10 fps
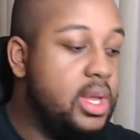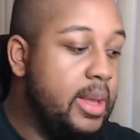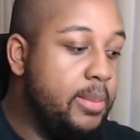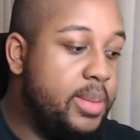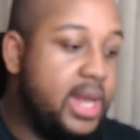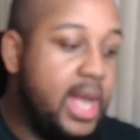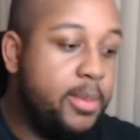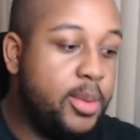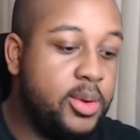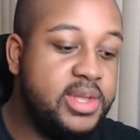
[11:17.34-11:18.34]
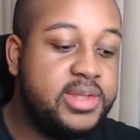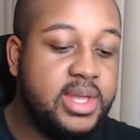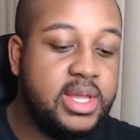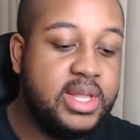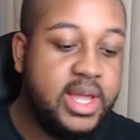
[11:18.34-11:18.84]
But I'm only
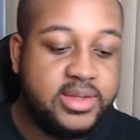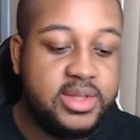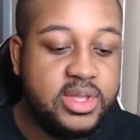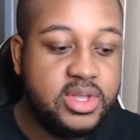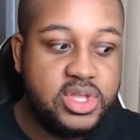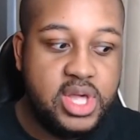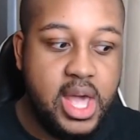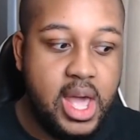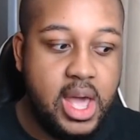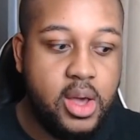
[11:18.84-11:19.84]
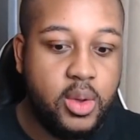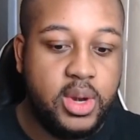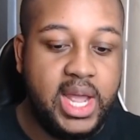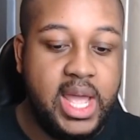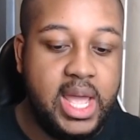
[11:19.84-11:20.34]
seeing Destiny's
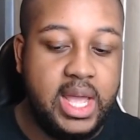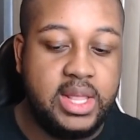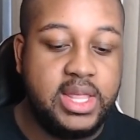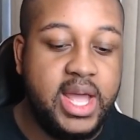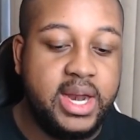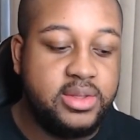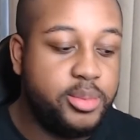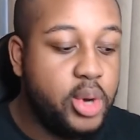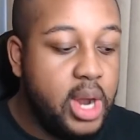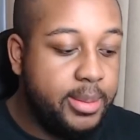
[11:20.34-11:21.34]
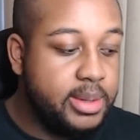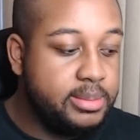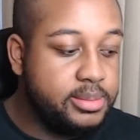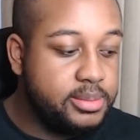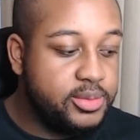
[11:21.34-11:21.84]
Child, and that is a problem
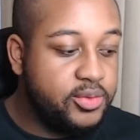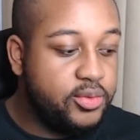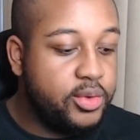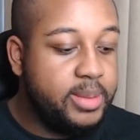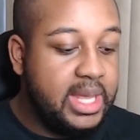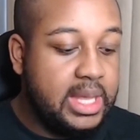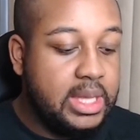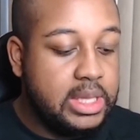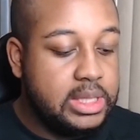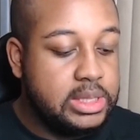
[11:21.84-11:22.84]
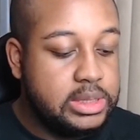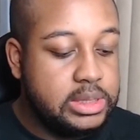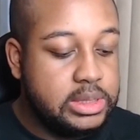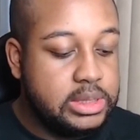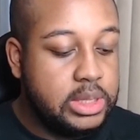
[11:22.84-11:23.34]
for me.
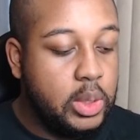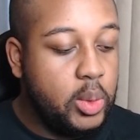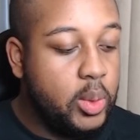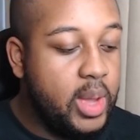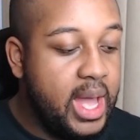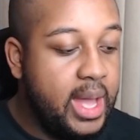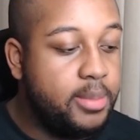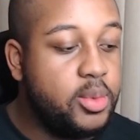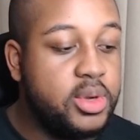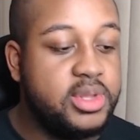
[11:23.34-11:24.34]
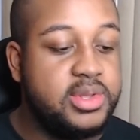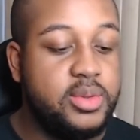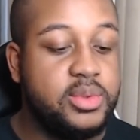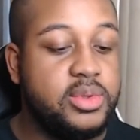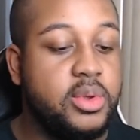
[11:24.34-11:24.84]
So I'm going to see
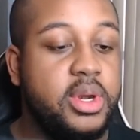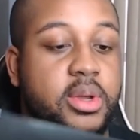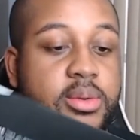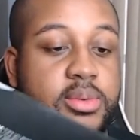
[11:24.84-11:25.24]
what's going on.